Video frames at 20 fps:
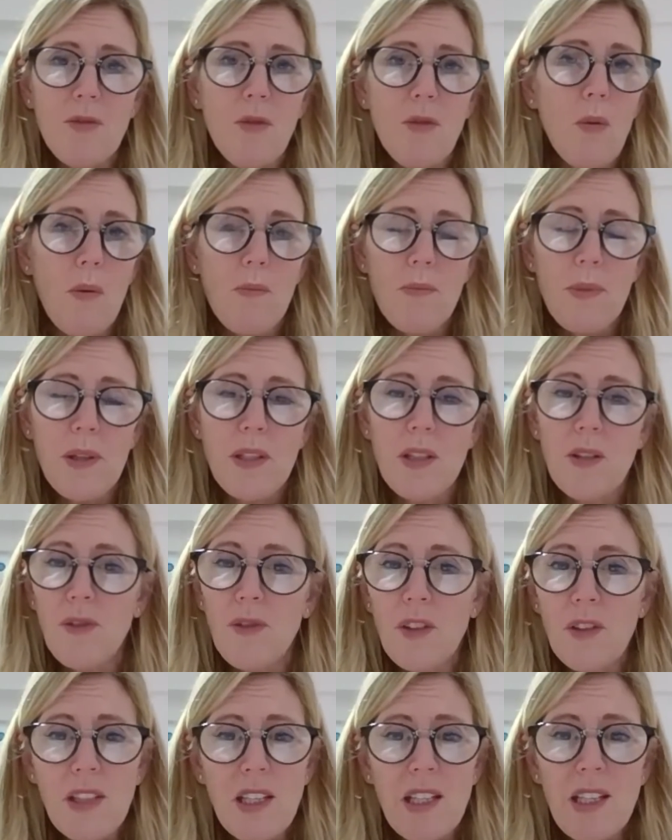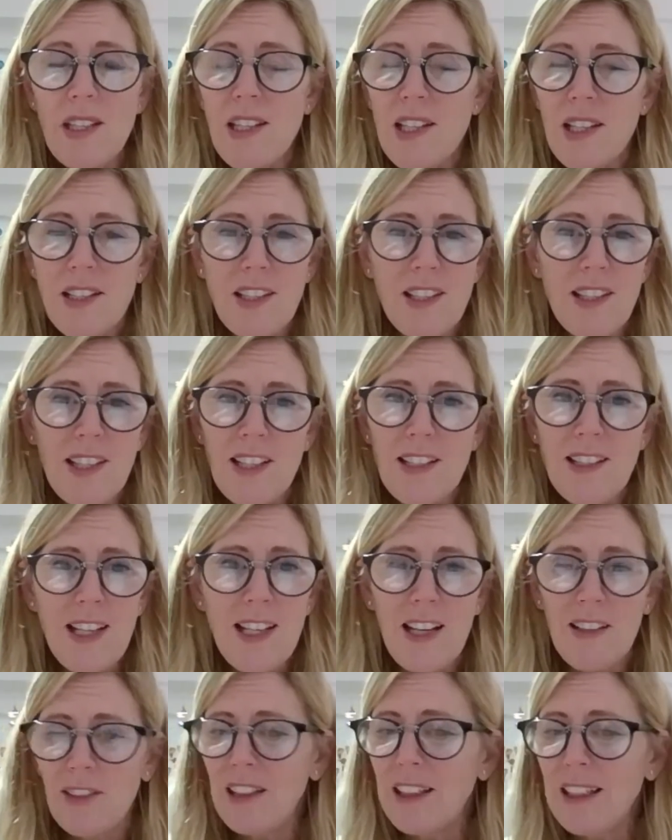For one person it feels easier to sit
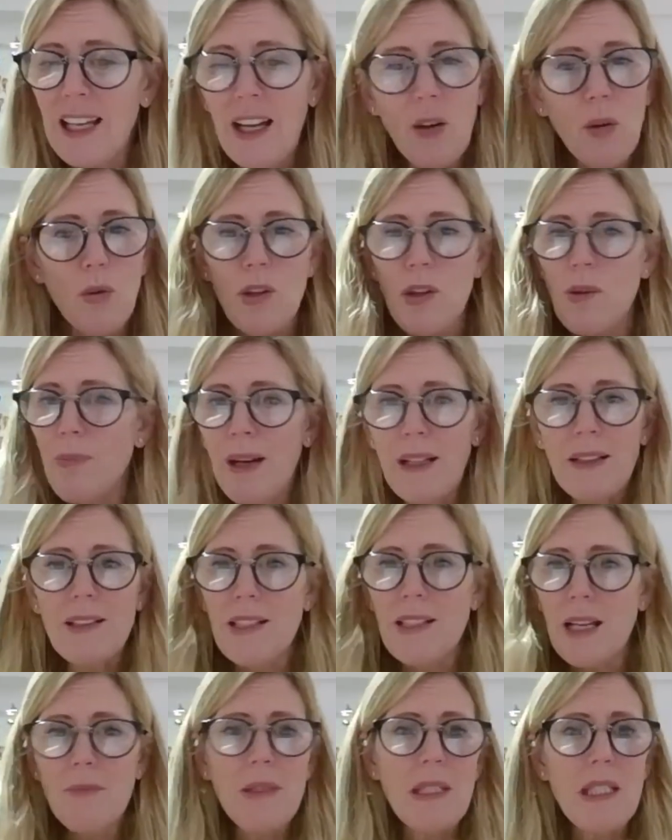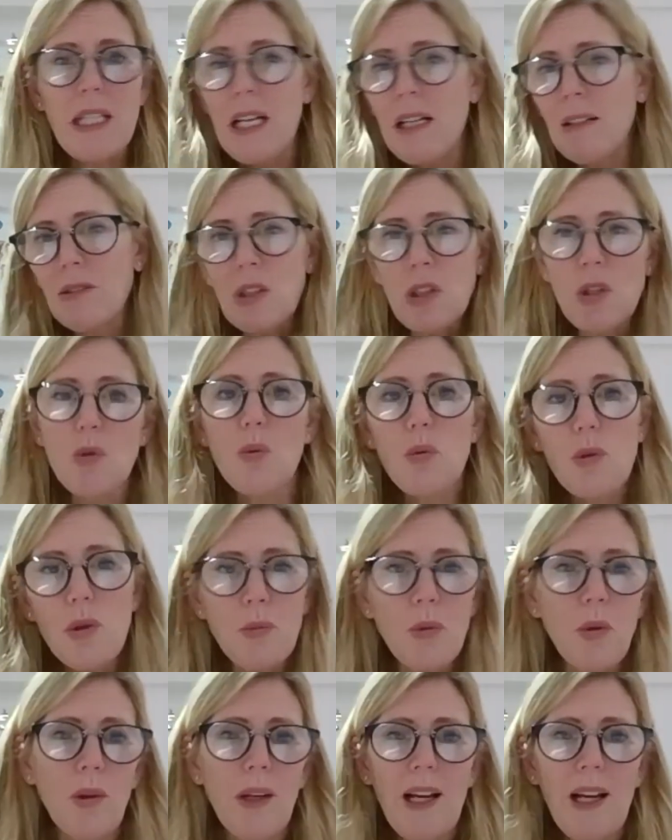down and get all your bank statements out and sort
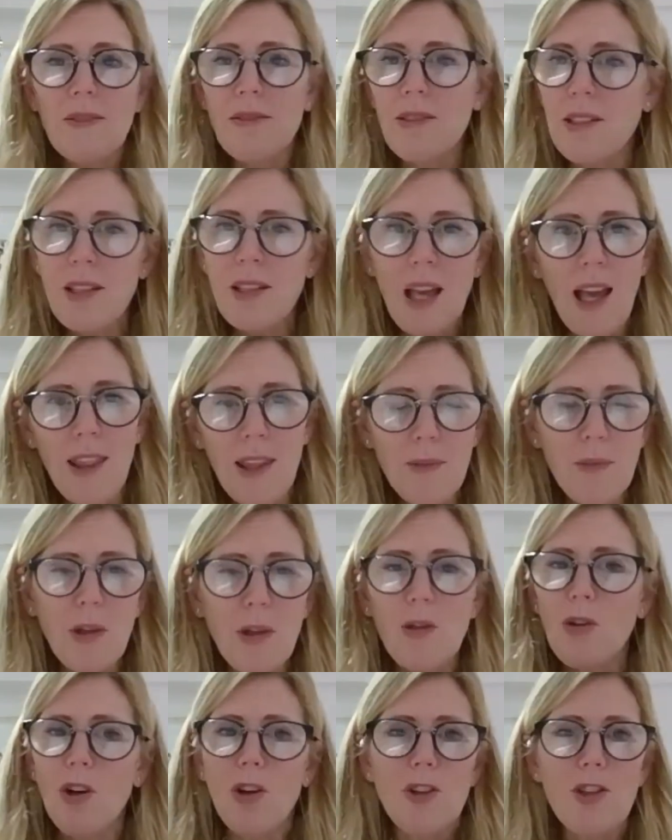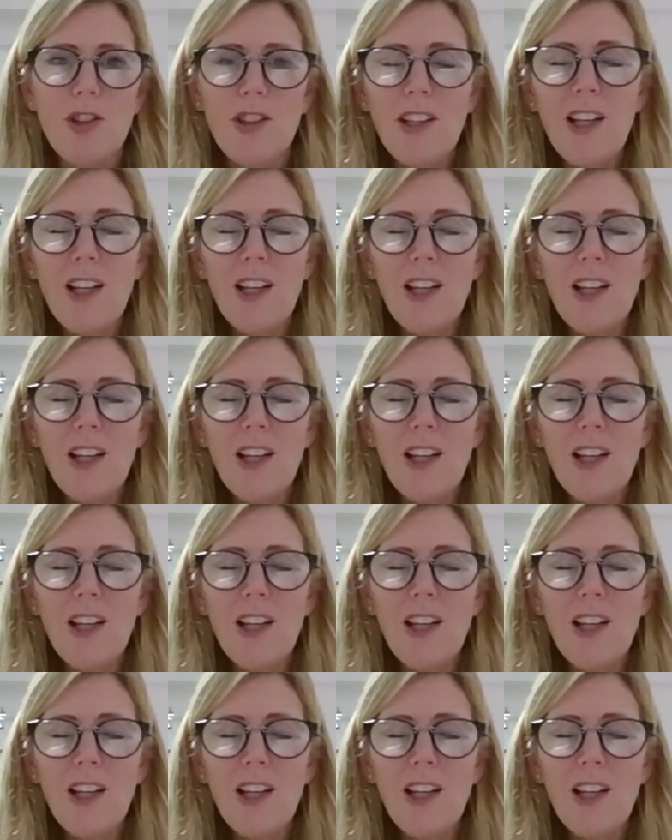them all out and scan them across, and